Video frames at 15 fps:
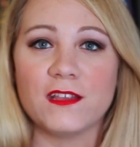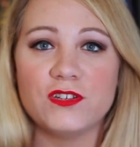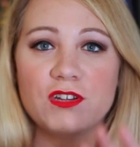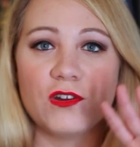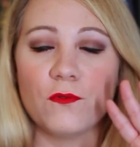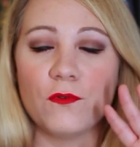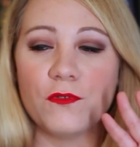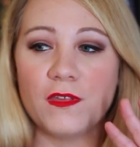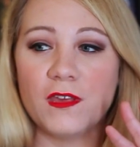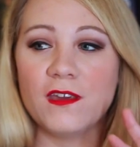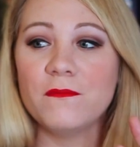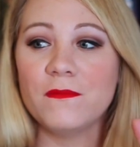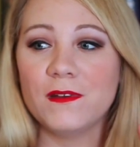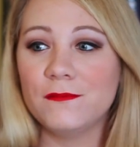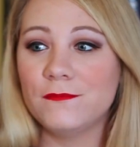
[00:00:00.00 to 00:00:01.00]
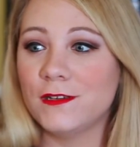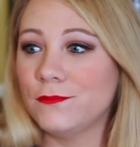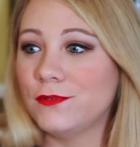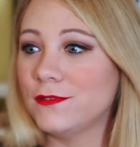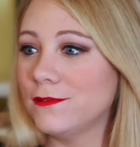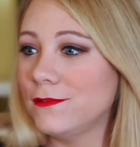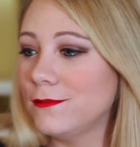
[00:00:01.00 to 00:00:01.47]
the general theme, I'm gonna
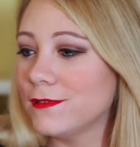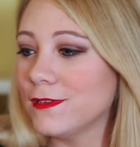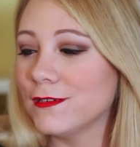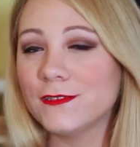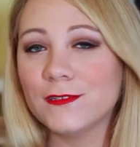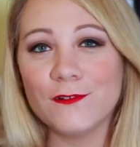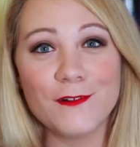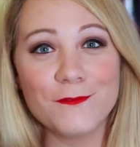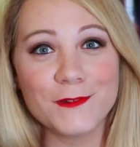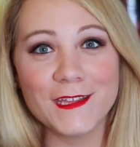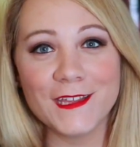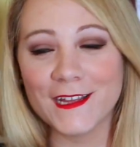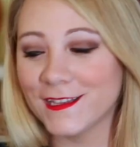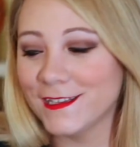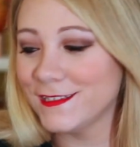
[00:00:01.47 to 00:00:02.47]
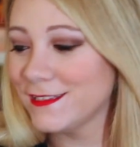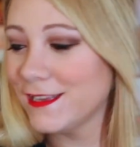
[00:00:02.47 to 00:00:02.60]
put it up there. So I really like this.